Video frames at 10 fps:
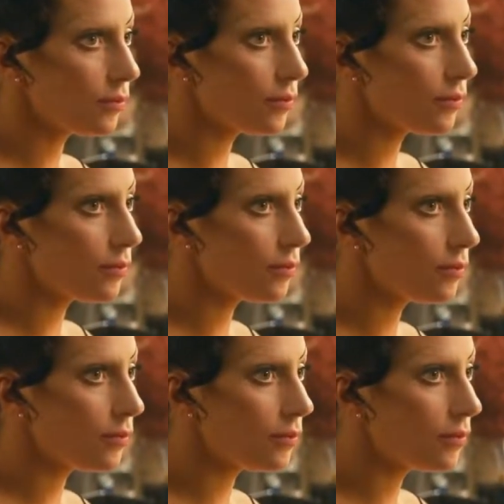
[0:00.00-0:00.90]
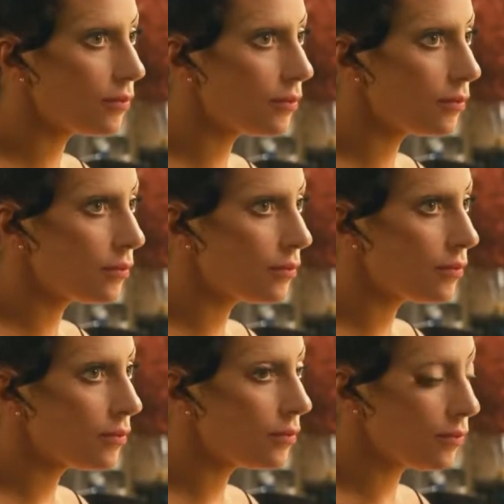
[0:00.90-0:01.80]

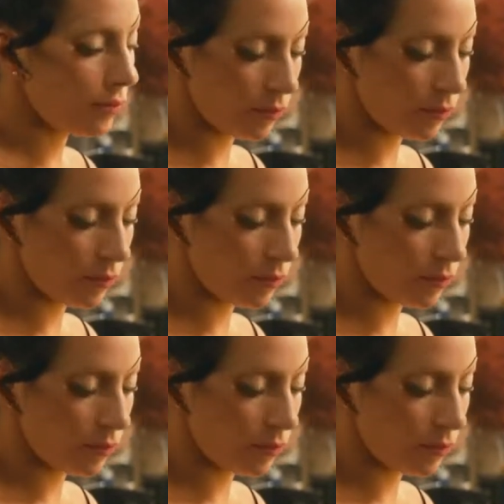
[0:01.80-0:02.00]
[no speech]